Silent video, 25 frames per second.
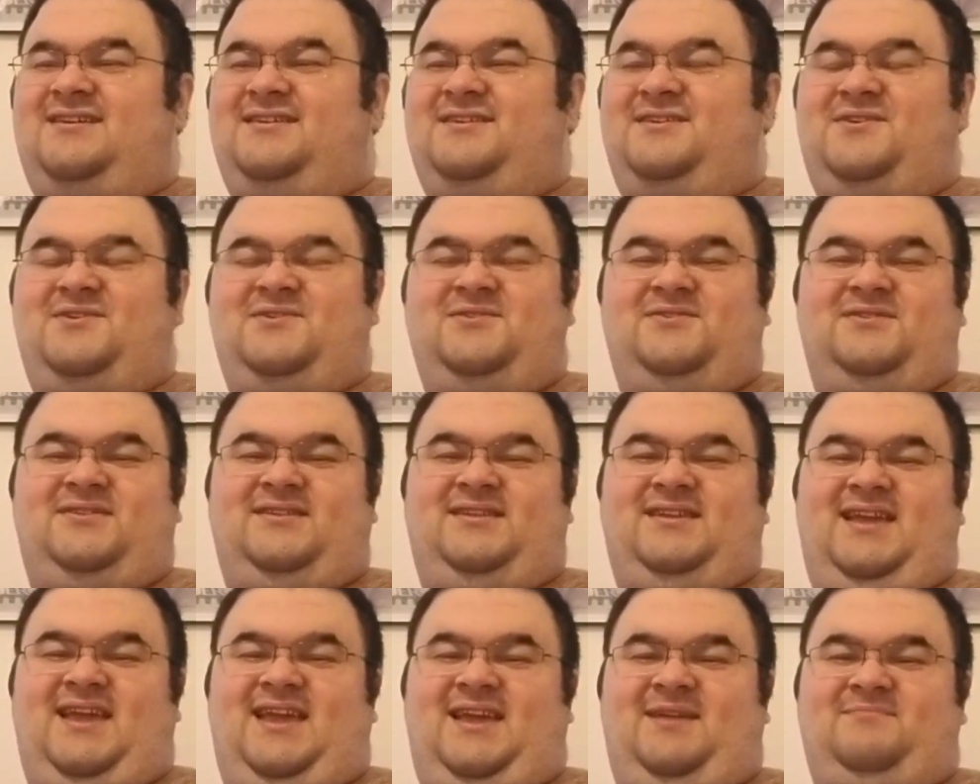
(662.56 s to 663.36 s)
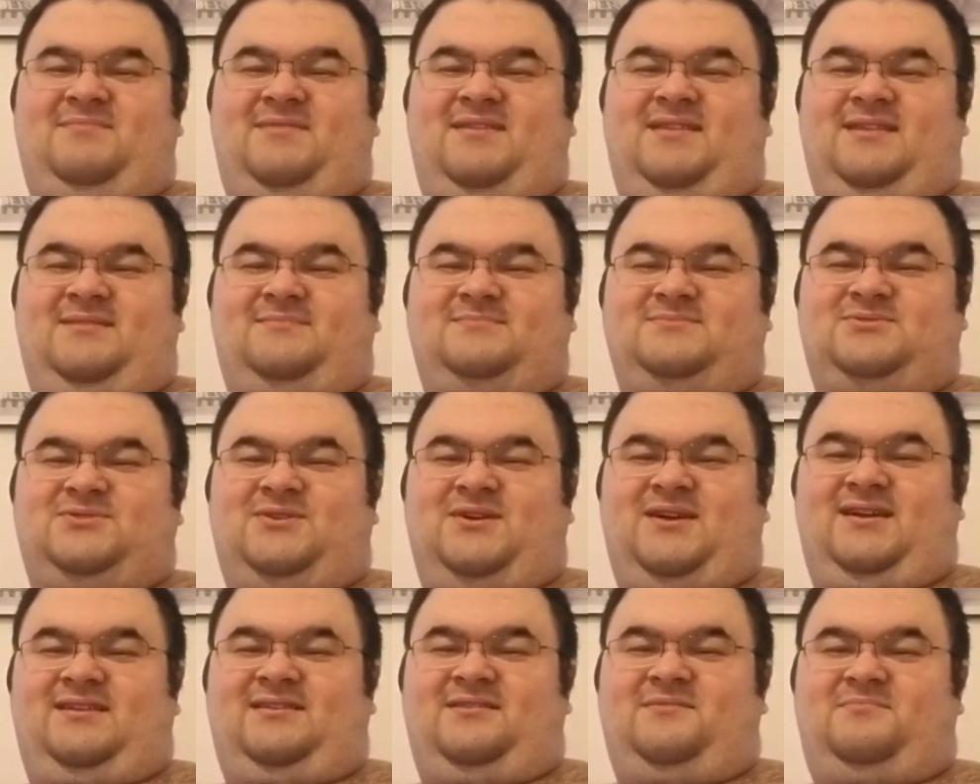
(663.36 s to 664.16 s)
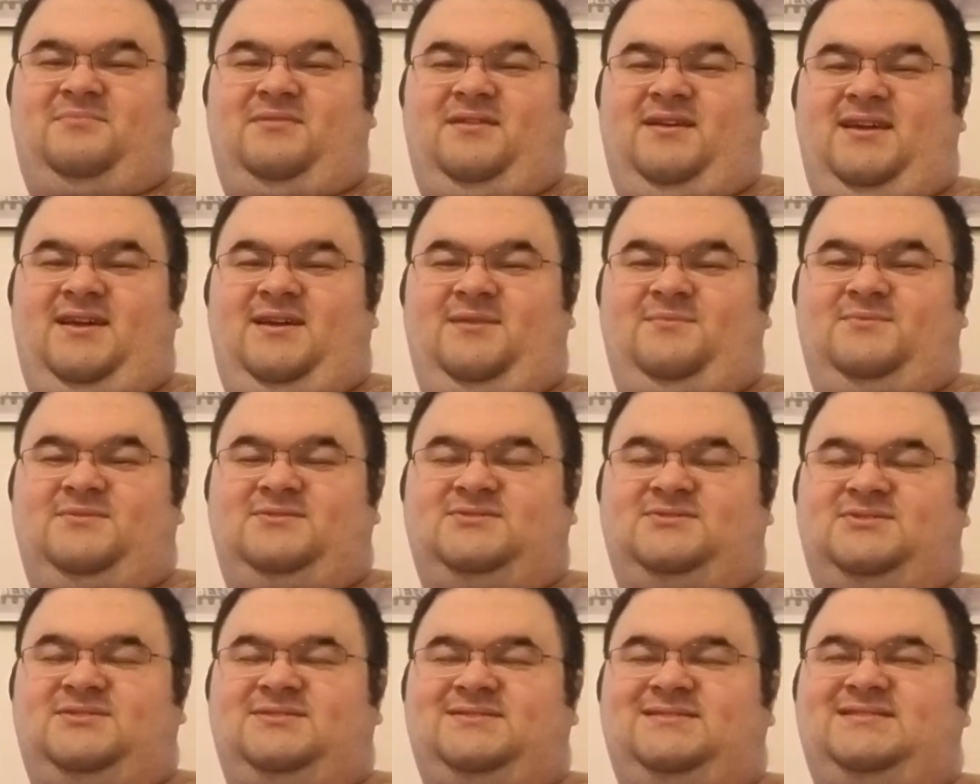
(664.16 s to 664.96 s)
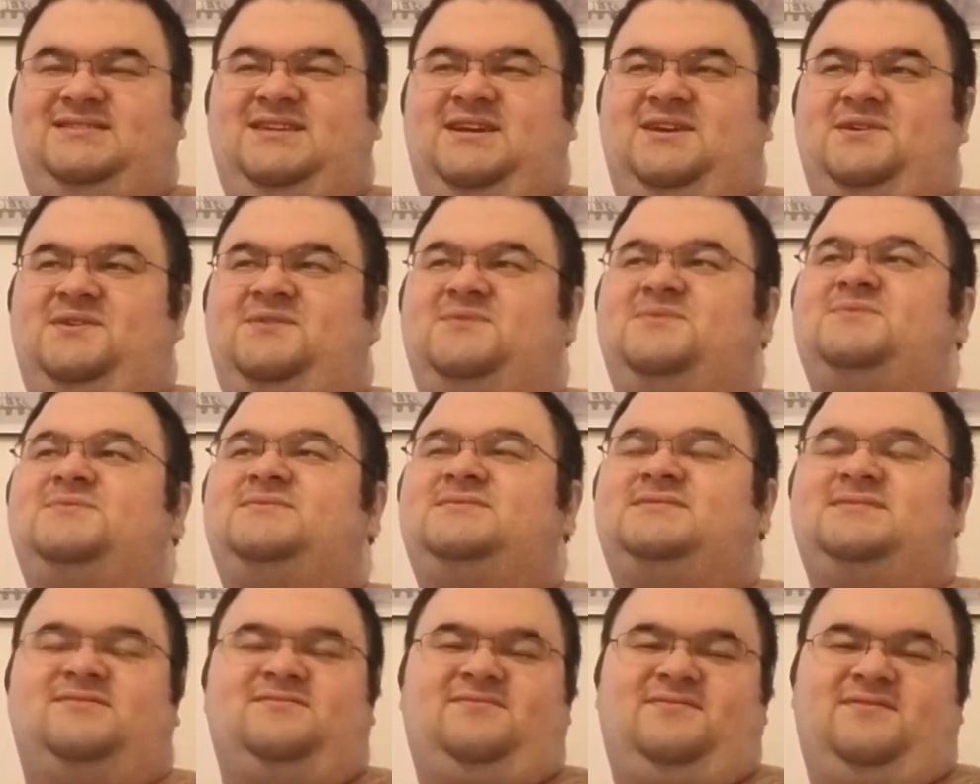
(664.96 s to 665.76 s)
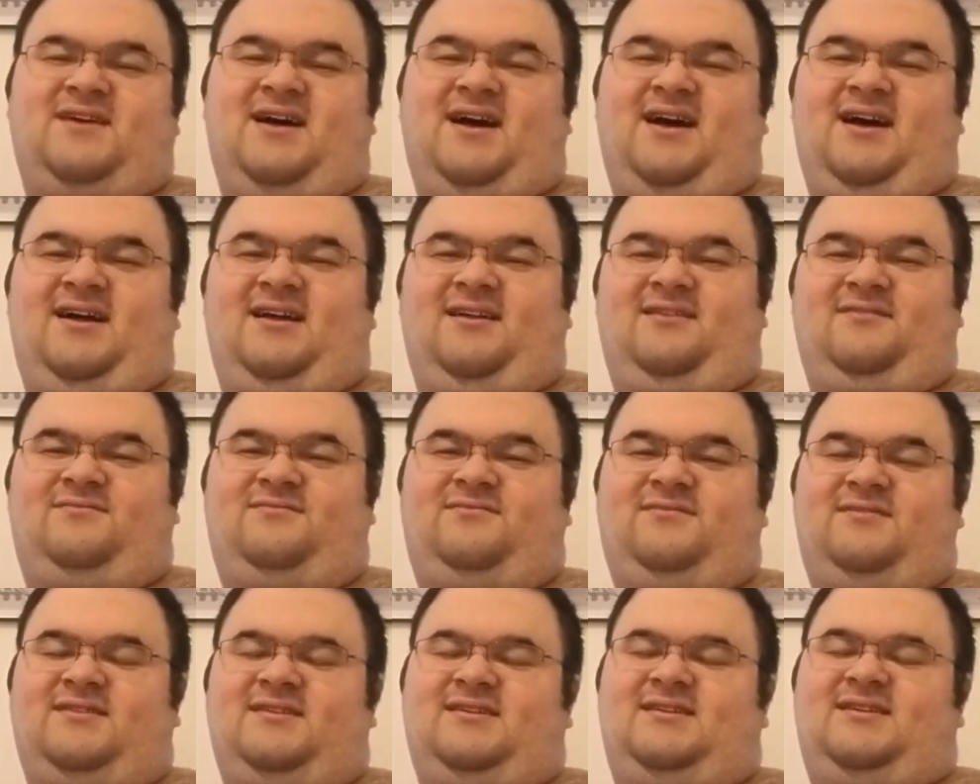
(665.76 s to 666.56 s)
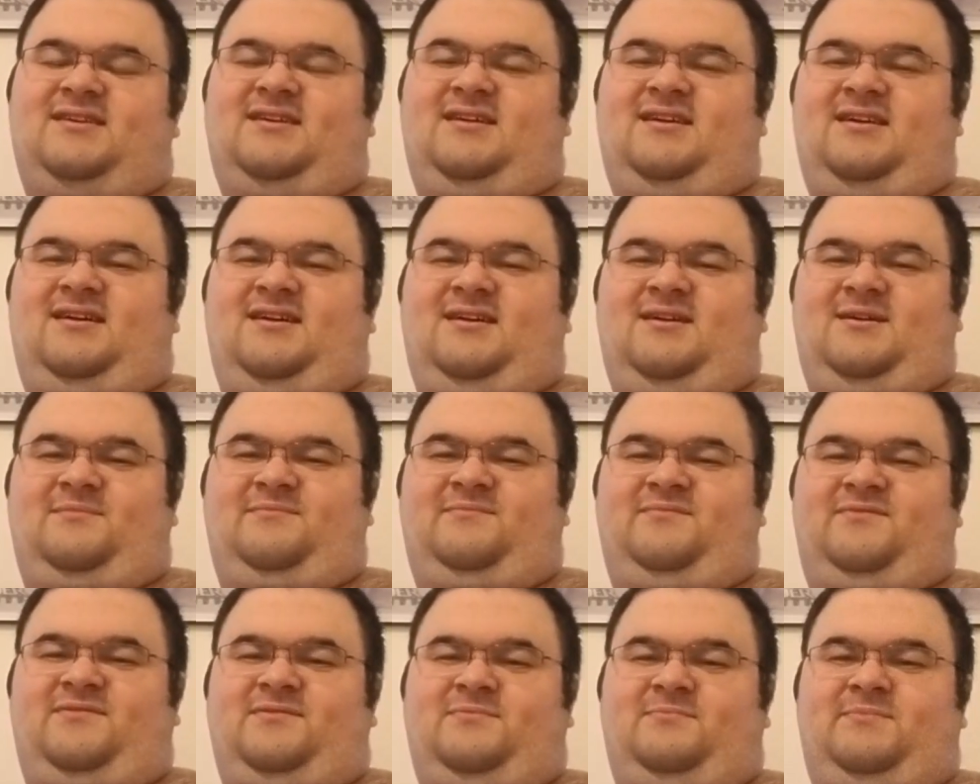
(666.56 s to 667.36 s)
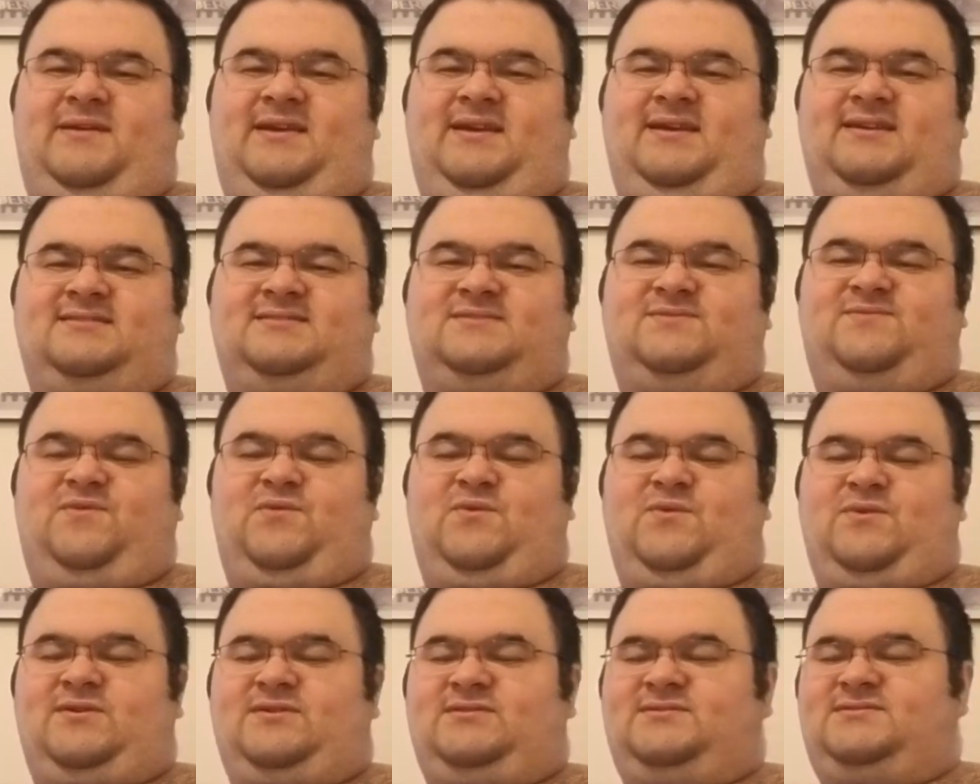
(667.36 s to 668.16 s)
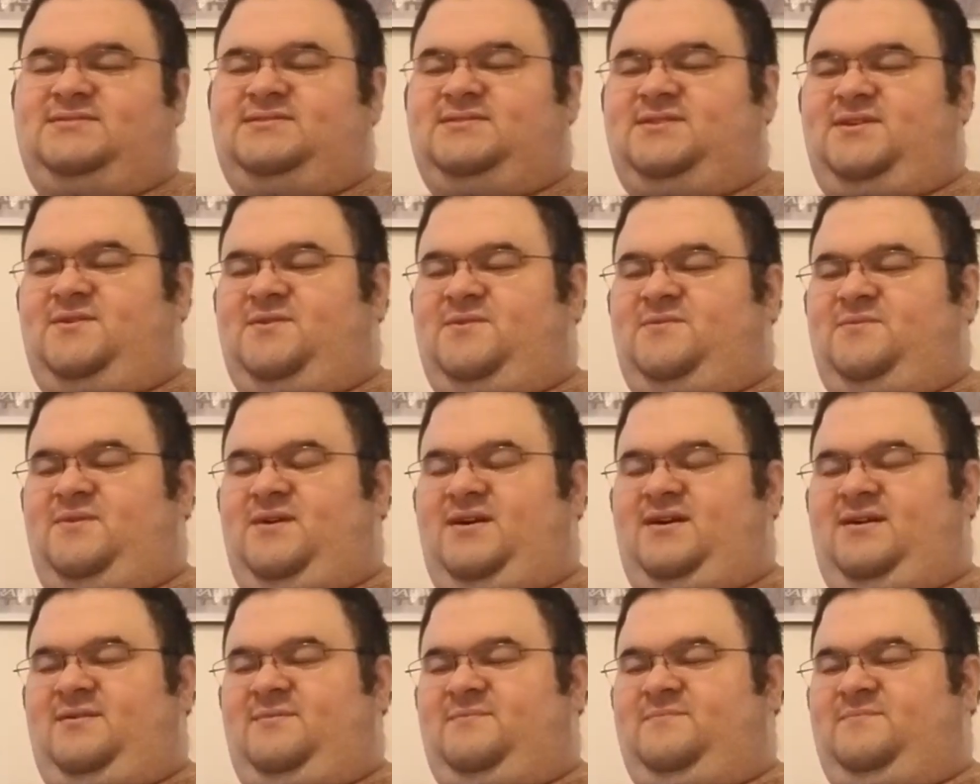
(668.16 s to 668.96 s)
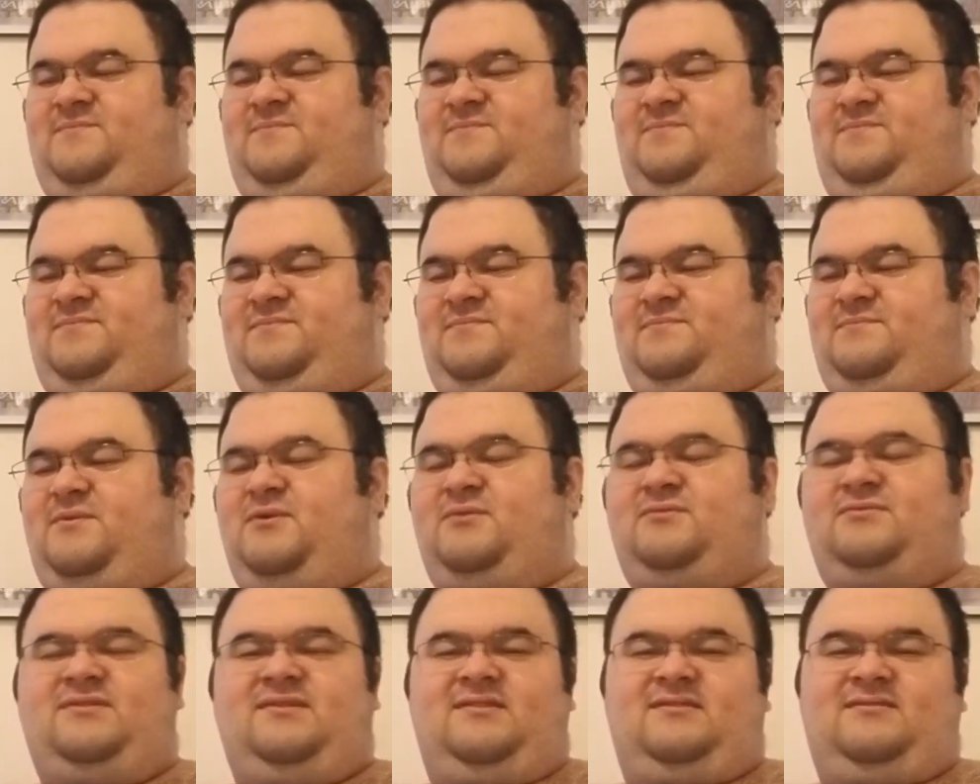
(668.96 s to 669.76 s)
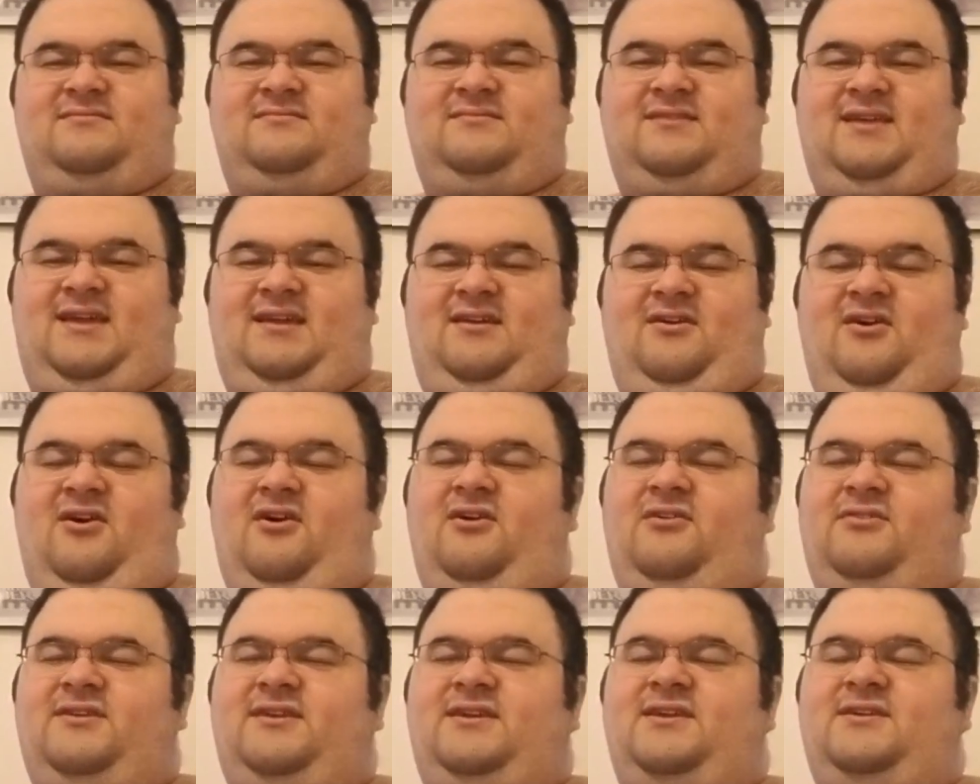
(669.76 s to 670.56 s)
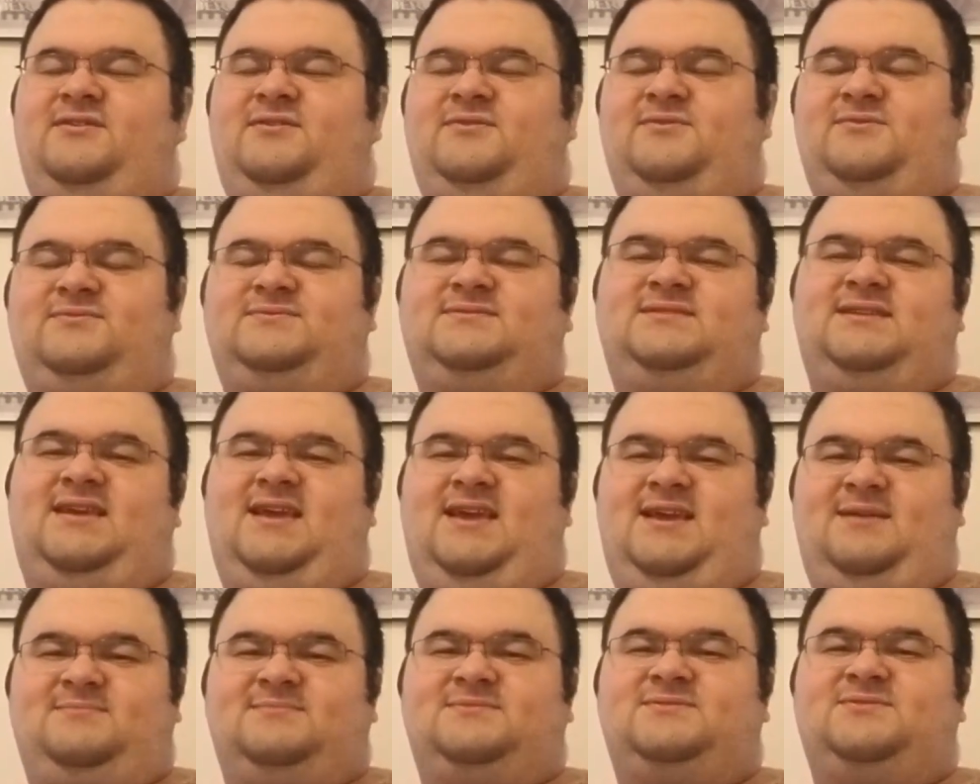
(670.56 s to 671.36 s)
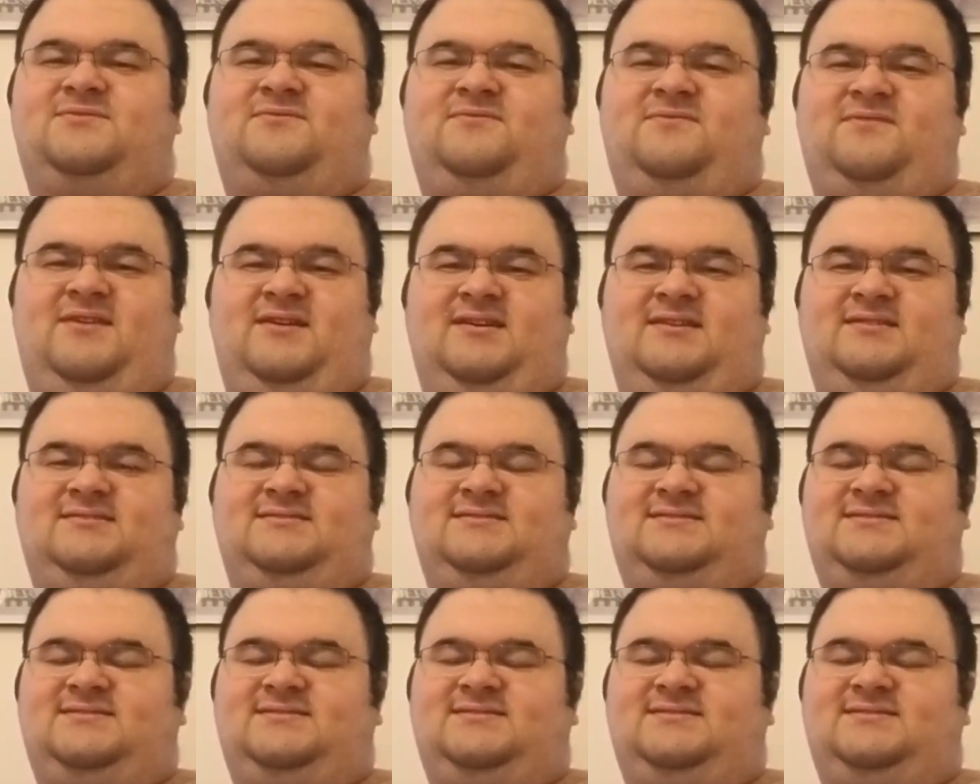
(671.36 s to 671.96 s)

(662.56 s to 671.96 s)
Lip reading: current game that I'm trying to play, which is Yakuza 5 for the PS4. So both like all the Yakuza games are fun.